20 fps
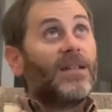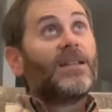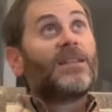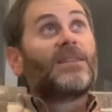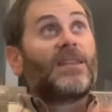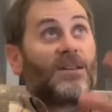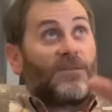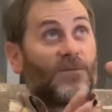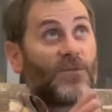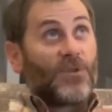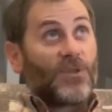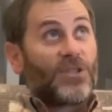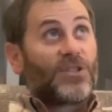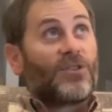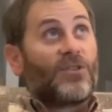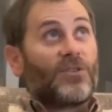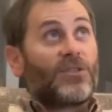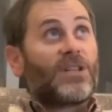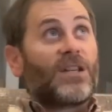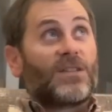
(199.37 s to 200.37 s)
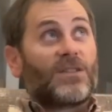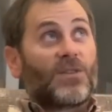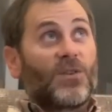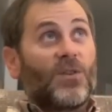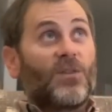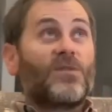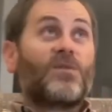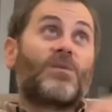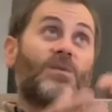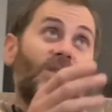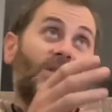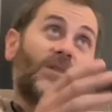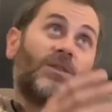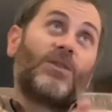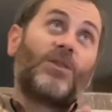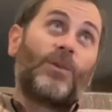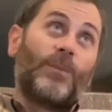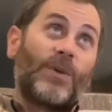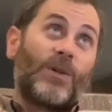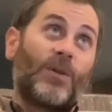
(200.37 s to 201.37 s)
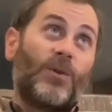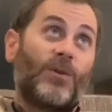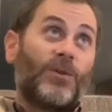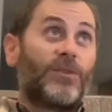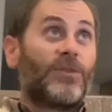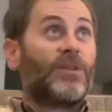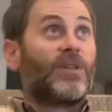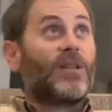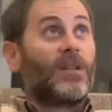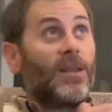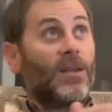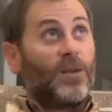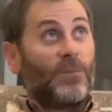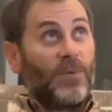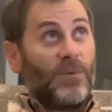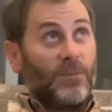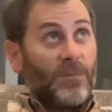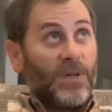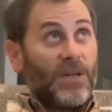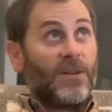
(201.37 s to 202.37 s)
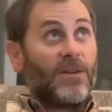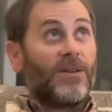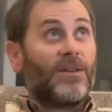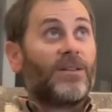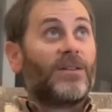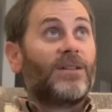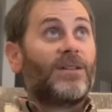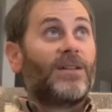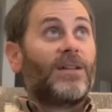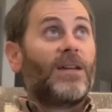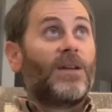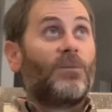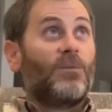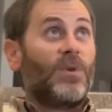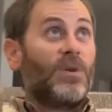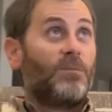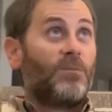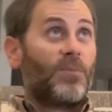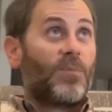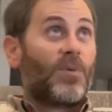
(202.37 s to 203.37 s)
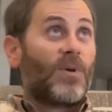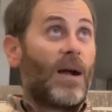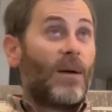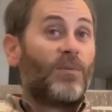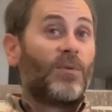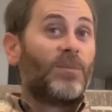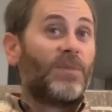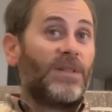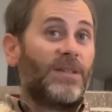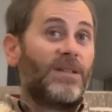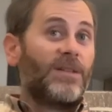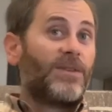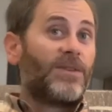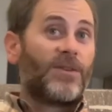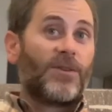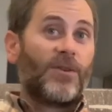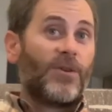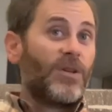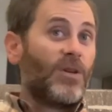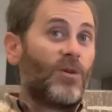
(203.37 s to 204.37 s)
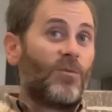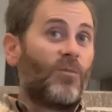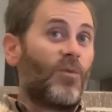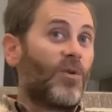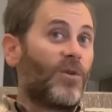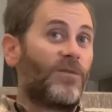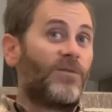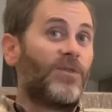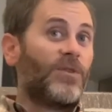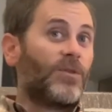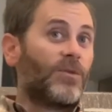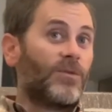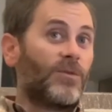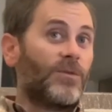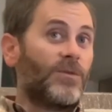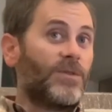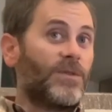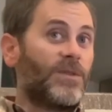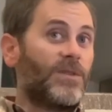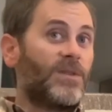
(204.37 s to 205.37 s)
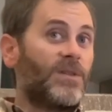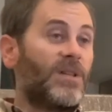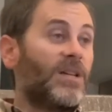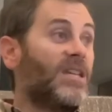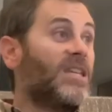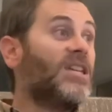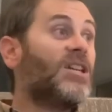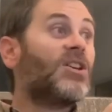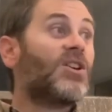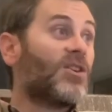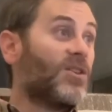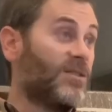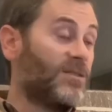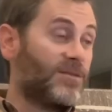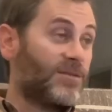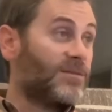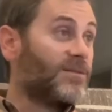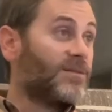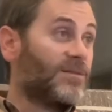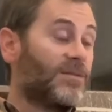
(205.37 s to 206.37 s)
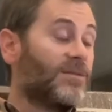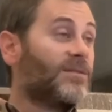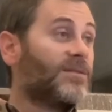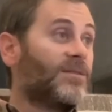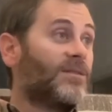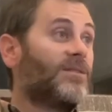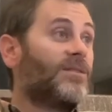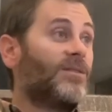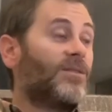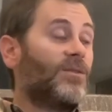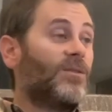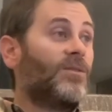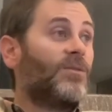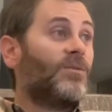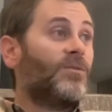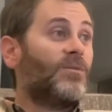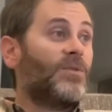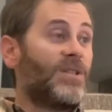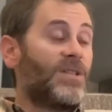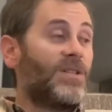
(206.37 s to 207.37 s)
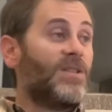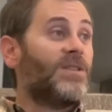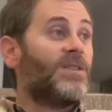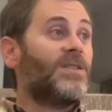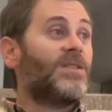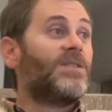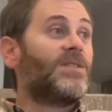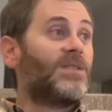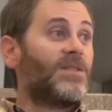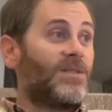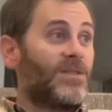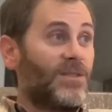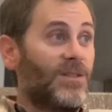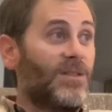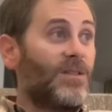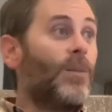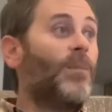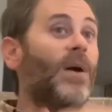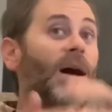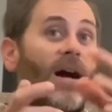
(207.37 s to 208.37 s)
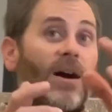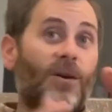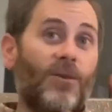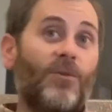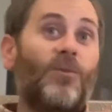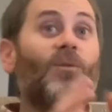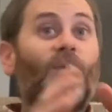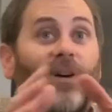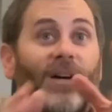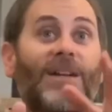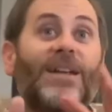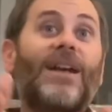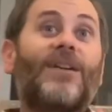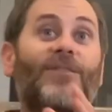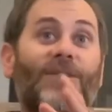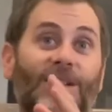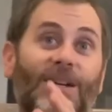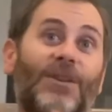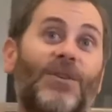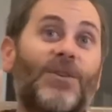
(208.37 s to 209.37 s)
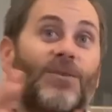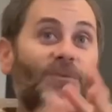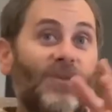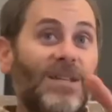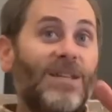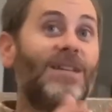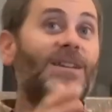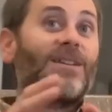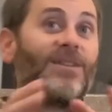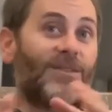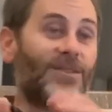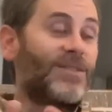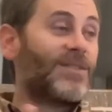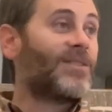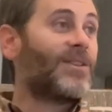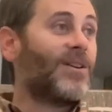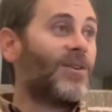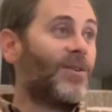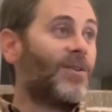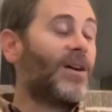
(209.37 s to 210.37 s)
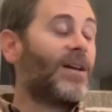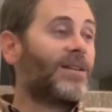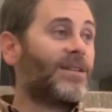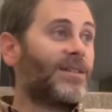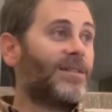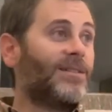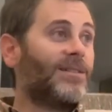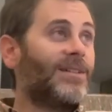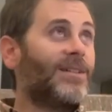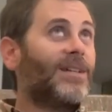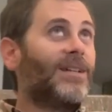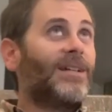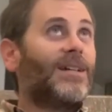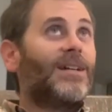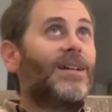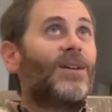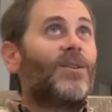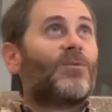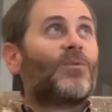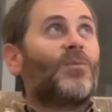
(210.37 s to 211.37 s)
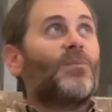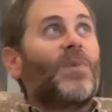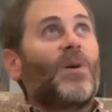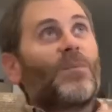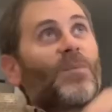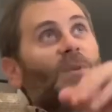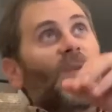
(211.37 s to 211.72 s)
that first church I served was a little bit older and a little bit bigger, and we probably did 30 or more funerals a year, which is about one every other week or so. I can remember